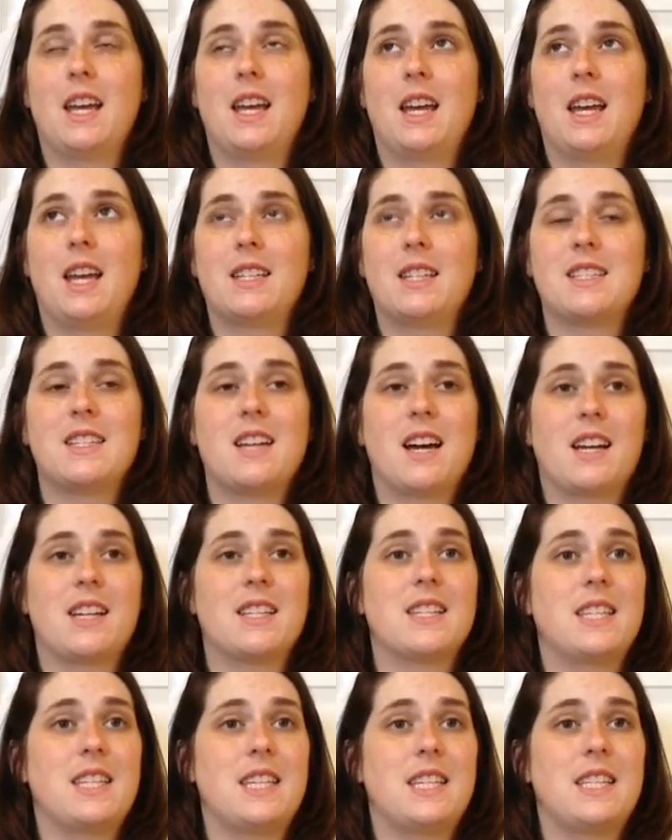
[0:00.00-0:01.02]
it's not as
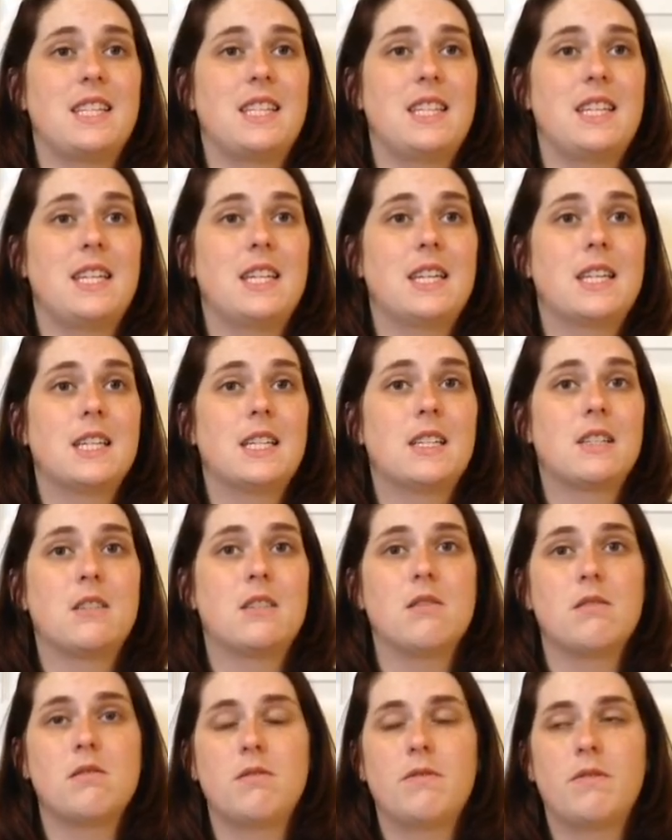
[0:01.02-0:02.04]
easy
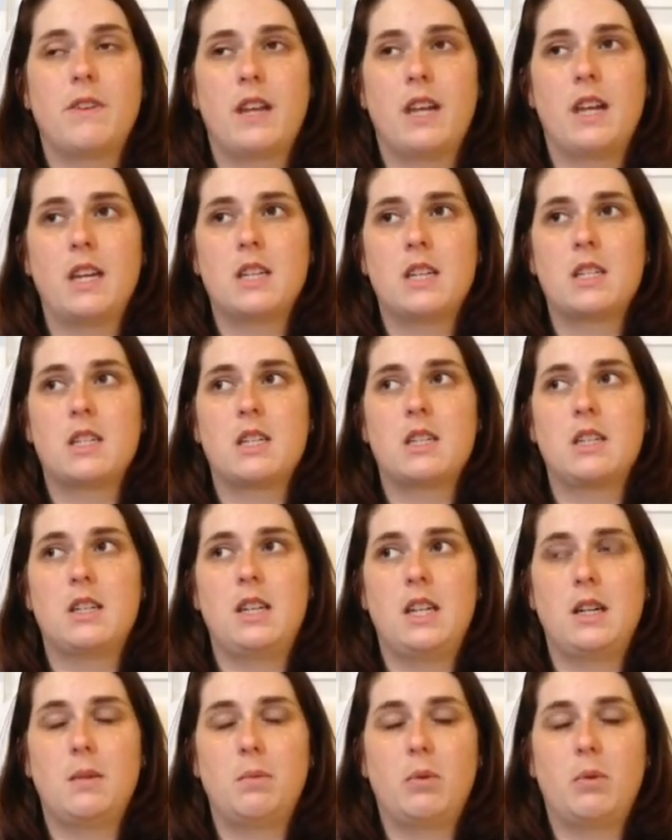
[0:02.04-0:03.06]
to finish
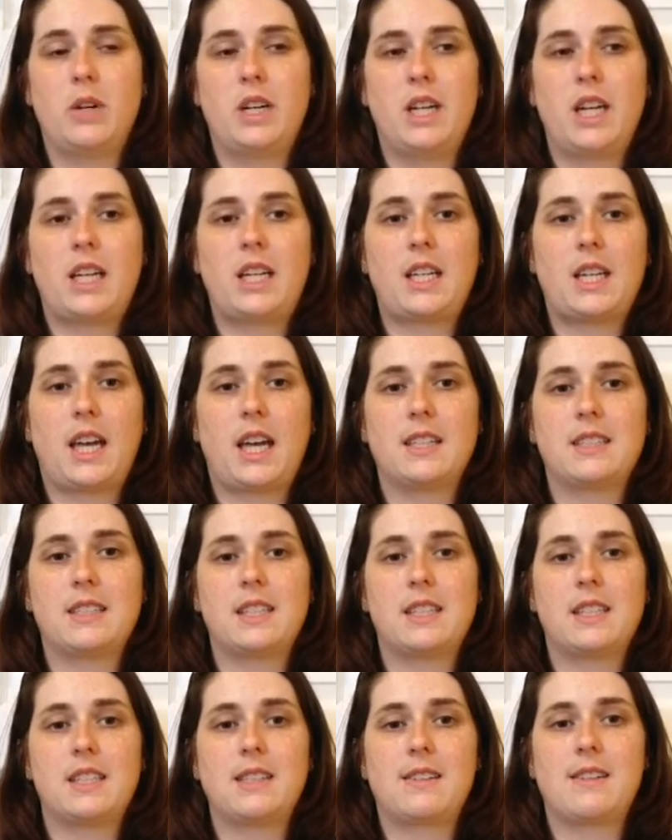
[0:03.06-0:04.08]
needle pointing as it
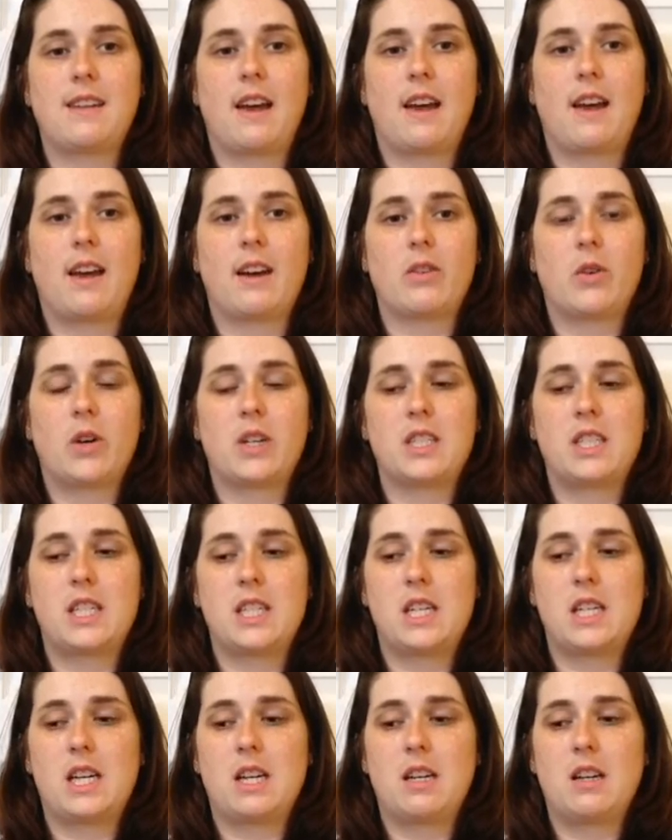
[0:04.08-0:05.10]
is cross
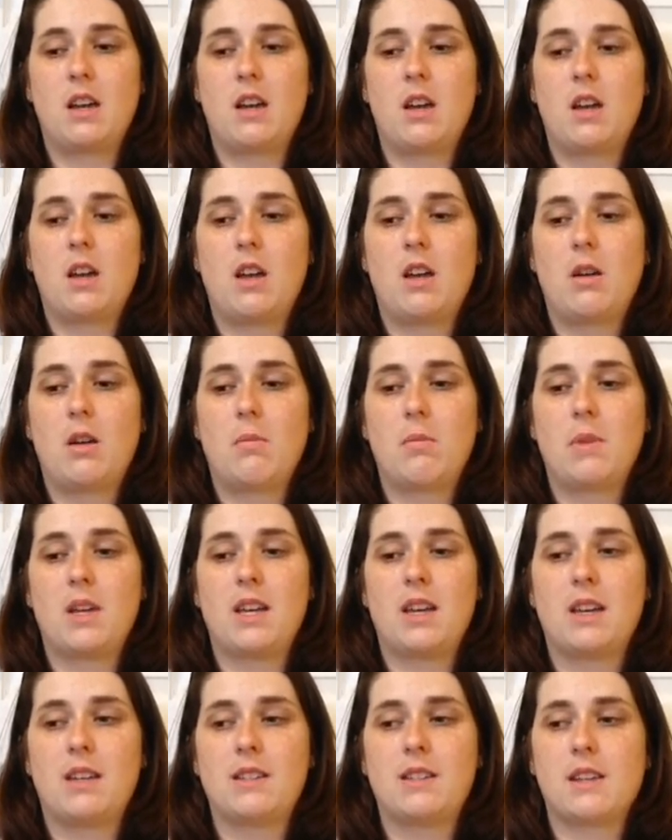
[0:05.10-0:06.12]
stitching
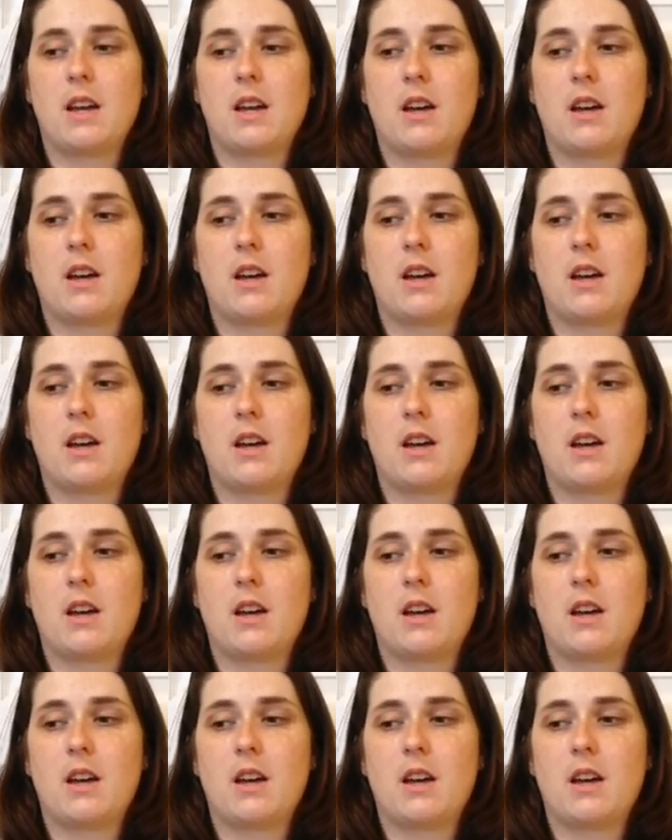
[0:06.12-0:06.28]
because